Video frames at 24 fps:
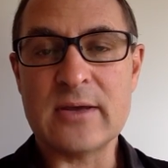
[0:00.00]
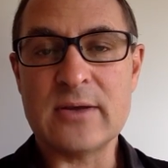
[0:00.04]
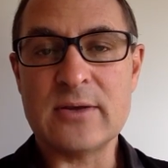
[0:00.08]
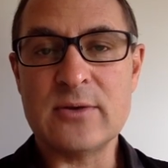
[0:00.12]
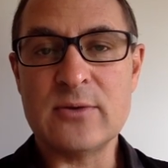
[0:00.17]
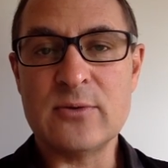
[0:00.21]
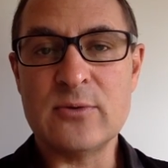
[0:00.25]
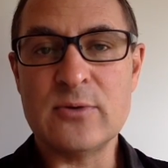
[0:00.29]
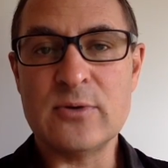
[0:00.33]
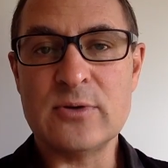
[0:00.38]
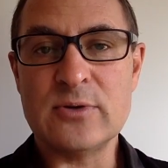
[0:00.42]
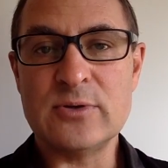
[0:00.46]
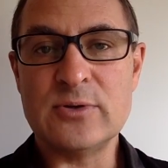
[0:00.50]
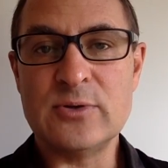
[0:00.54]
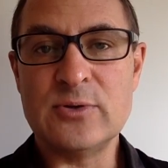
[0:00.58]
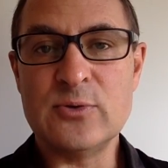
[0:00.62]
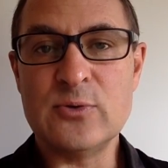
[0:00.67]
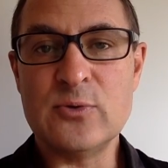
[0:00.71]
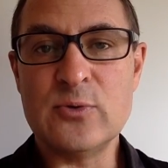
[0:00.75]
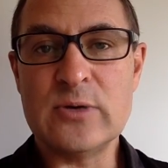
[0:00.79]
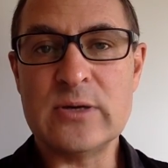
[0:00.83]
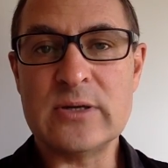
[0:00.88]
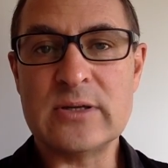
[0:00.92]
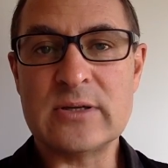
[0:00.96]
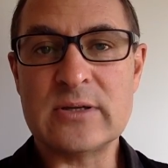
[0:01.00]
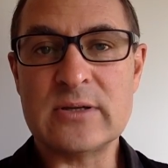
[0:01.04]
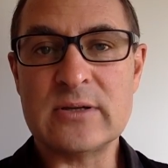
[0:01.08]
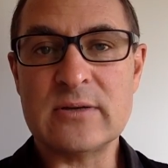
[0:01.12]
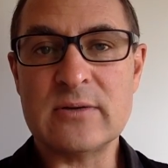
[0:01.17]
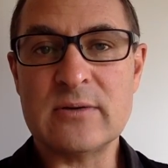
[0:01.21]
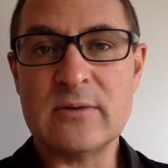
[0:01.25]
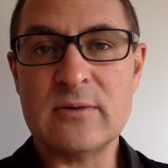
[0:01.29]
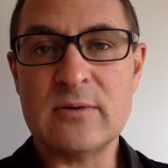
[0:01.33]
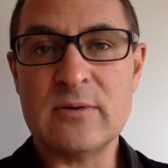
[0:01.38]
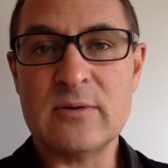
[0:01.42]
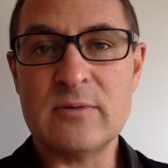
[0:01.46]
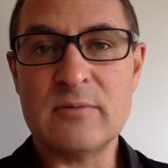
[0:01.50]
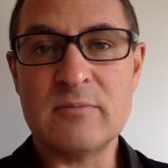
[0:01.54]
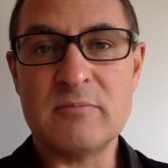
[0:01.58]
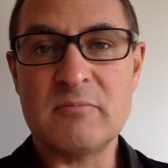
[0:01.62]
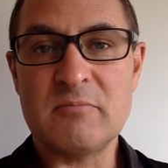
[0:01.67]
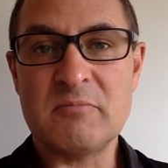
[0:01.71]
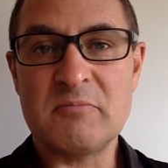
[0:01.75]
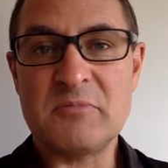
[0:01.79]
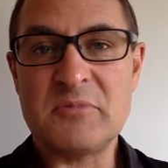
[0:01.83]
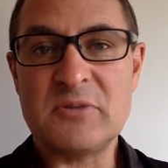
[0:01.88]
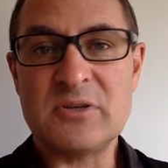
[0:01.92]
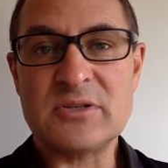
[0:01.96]
you do it
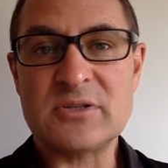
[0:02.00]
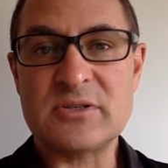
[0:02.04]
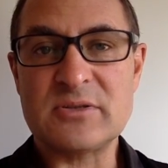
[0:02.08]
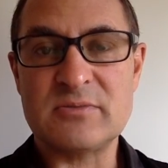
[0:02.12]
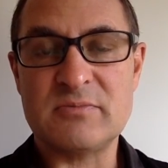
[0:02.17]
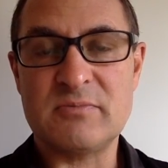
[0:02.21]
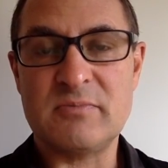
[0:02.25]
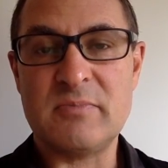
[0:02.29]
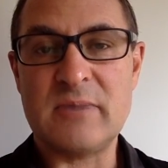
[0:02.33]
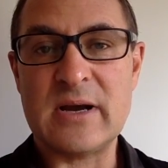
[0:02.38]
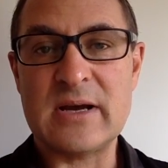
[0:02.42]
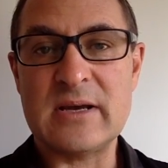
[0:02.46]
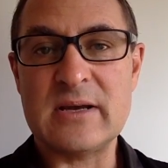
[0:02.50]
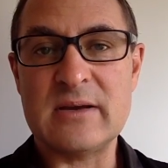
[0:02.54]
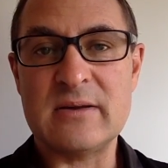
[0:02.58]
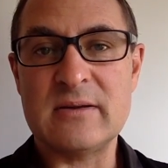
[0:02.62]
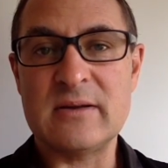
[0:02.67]
just by